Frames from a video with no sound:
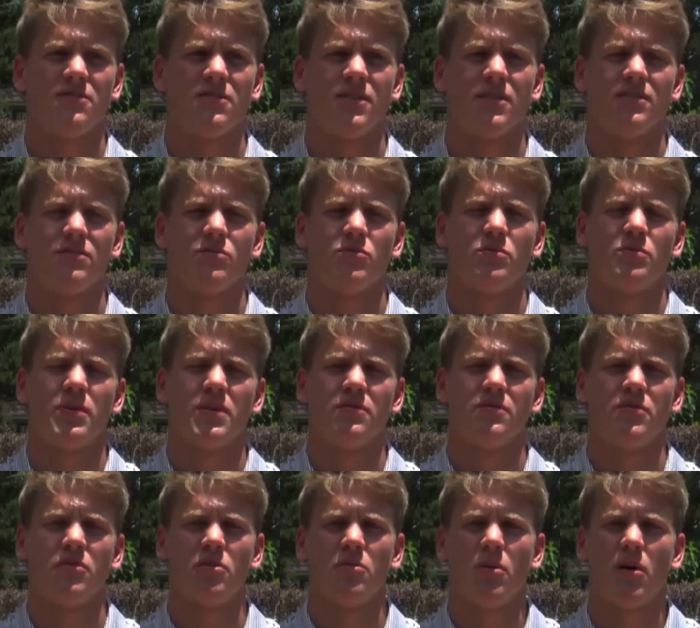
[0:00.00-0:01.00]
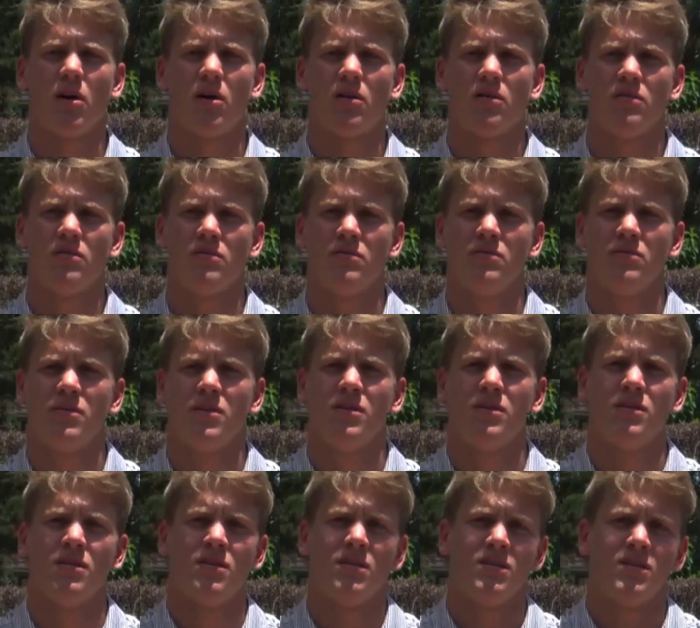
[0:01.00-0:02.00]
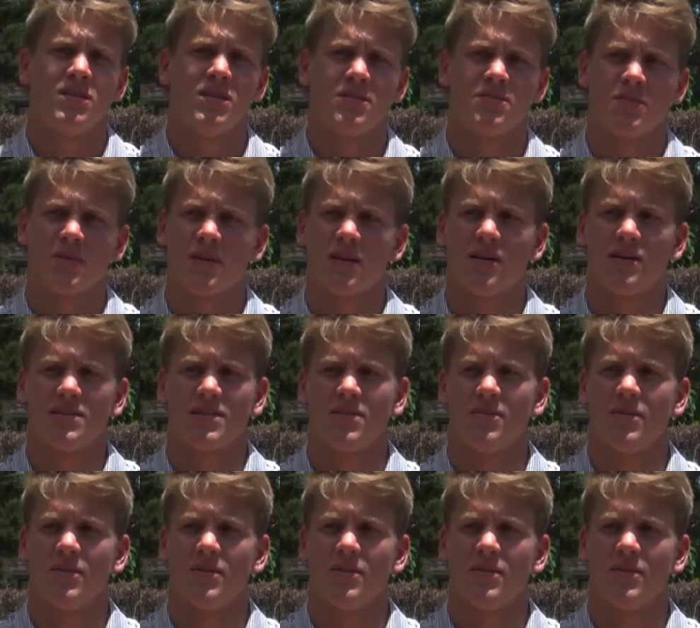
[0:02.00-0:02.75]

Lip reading: fitting would be football. Just because